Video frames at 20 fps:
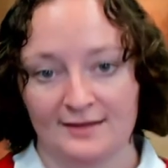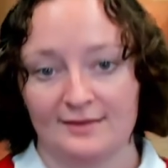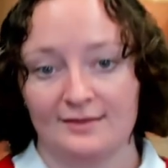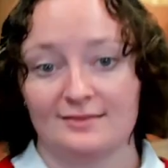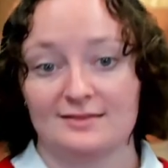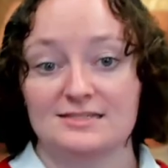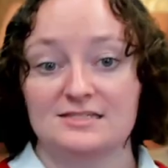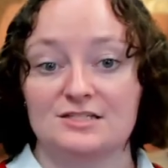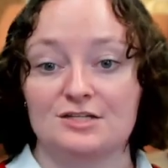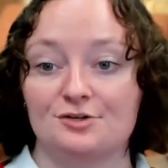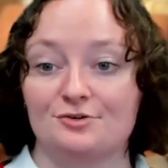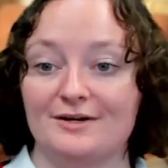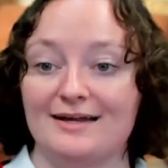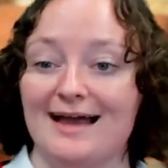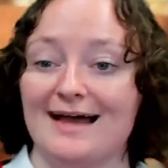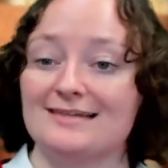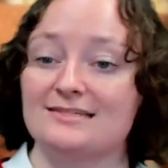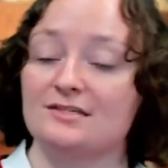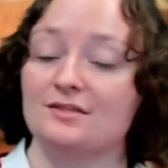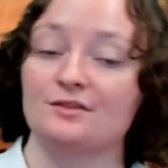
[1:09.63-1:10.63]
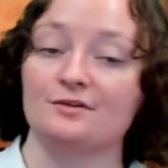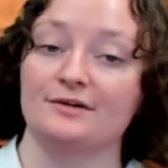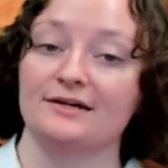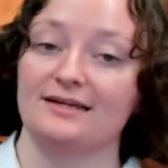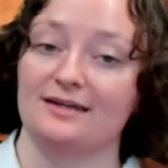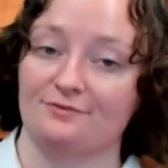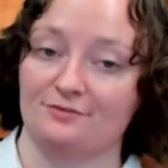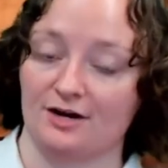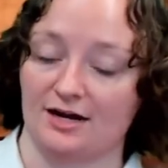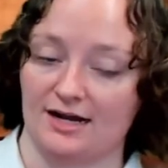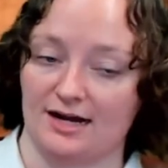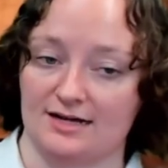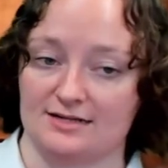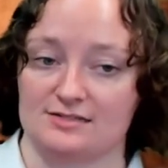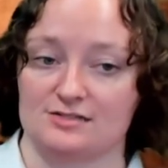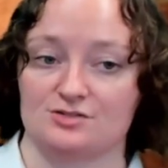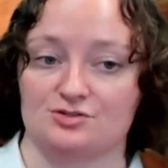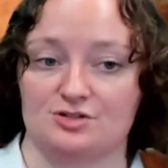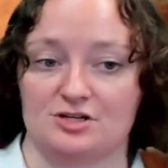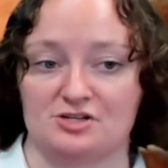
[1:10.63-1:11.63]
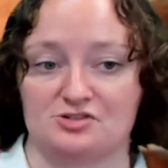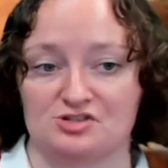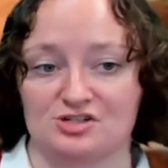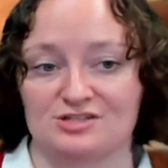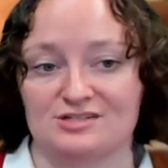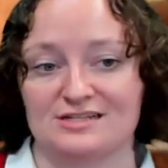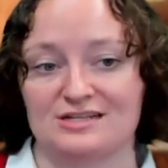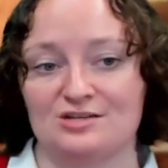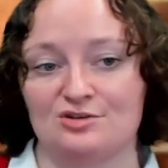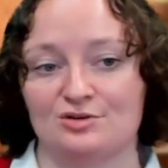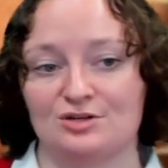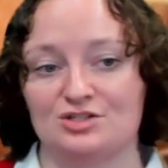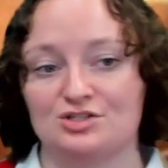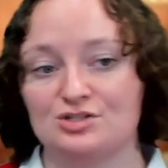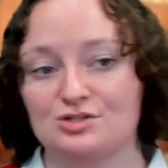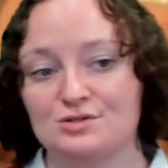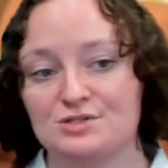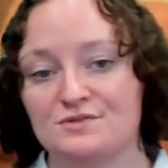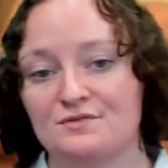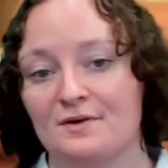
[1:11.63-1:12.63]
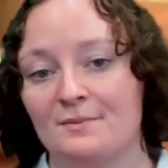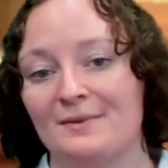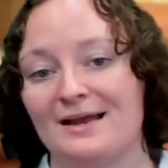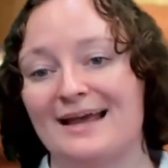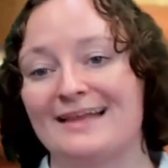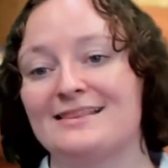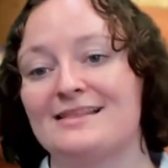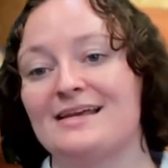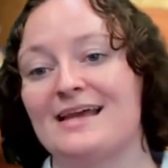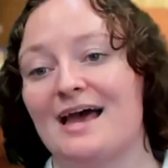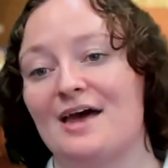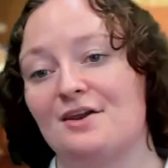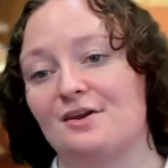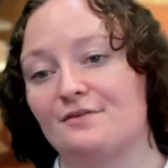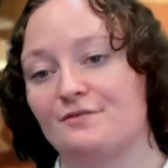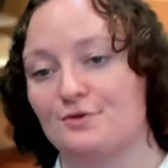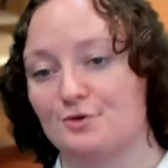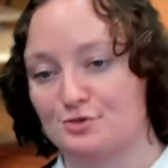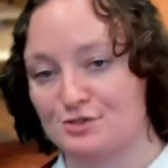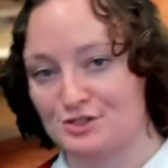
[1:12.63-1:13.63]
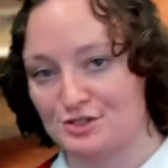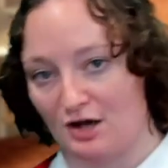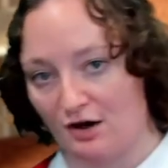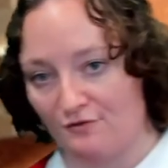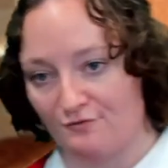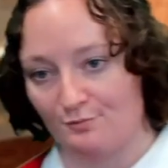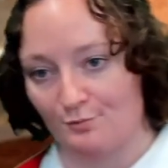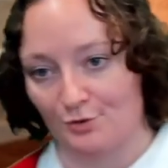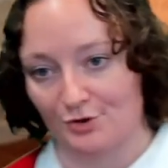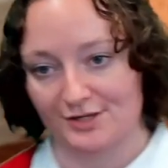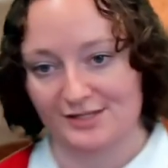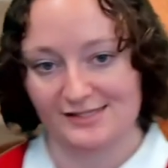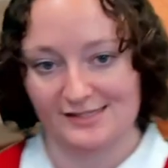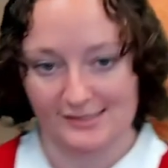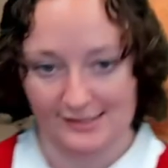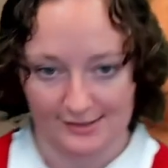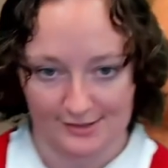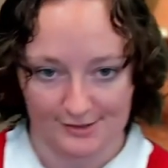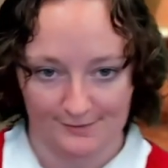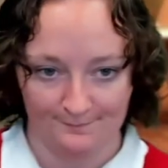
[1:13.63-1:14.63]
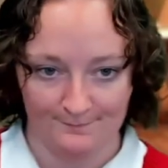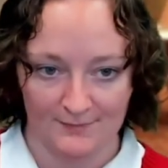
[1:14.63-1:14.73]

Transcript: This degree has 3 different concentrations that you can choose from at the end of your sophomore year.